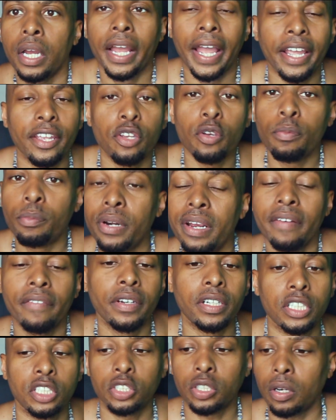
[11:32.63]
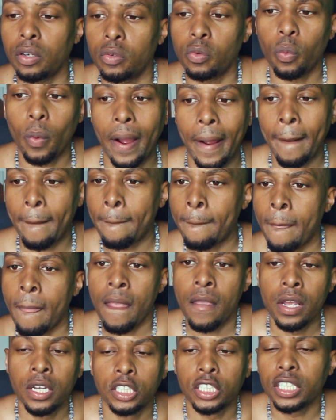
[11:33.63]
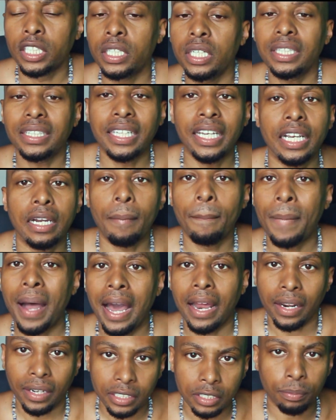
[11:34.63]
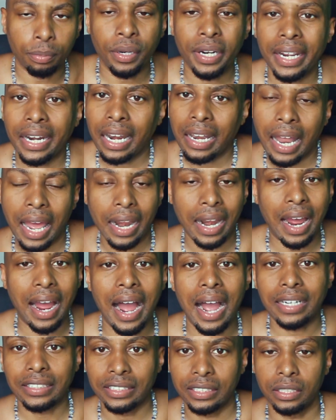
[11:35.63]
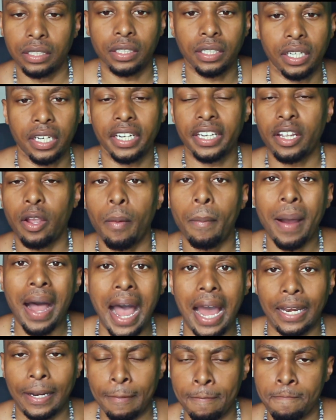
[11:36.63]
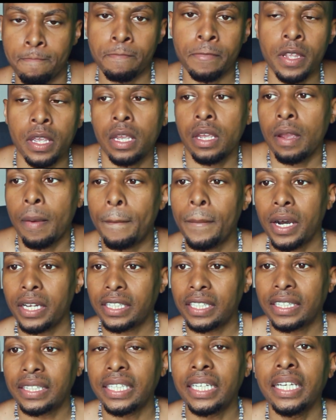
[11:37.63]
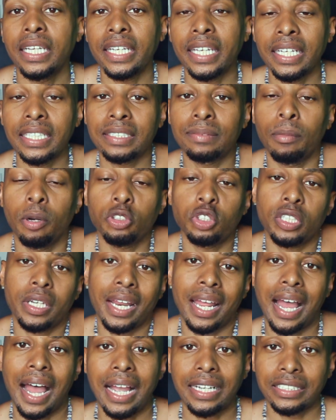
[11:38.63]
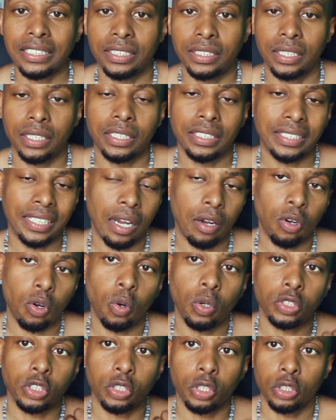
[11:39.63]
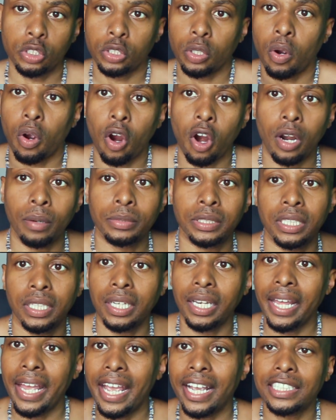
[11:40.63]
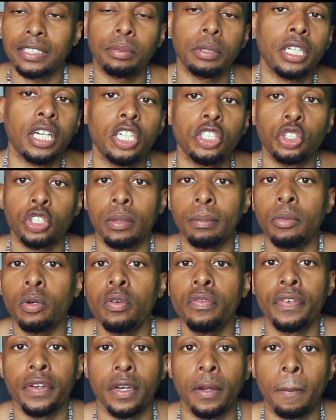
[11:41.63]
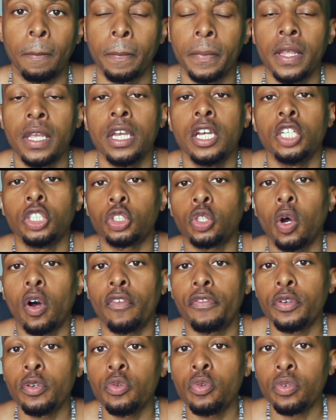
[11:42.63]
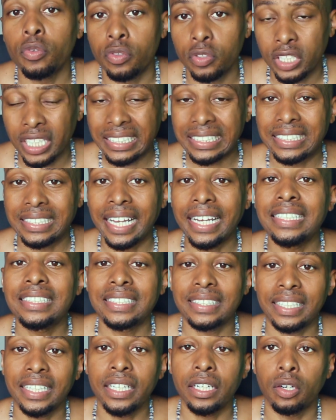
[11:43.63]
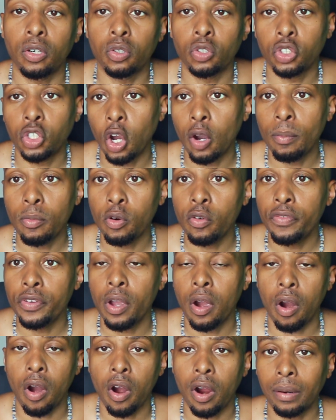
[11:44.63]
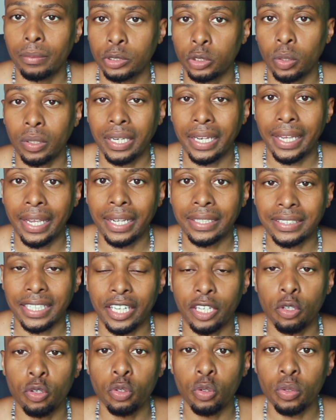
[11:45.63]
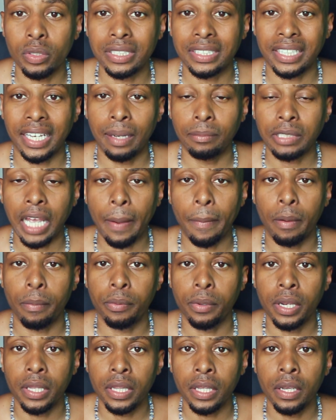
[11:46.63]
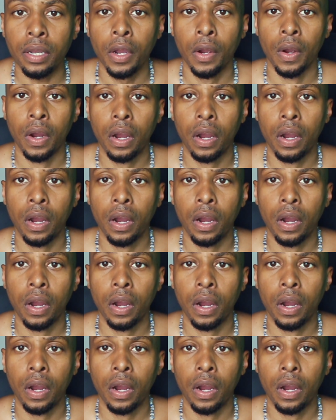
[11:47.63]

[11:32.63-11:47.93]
and you breathe in a certain way, the good thing about it is bringing a lot of oxygen in your body. But the thing is, most of that oxygen is now going towards your arms and legs because you're moving them. So if you just stay still, don't move your arms or legs, and you do the same type of breathing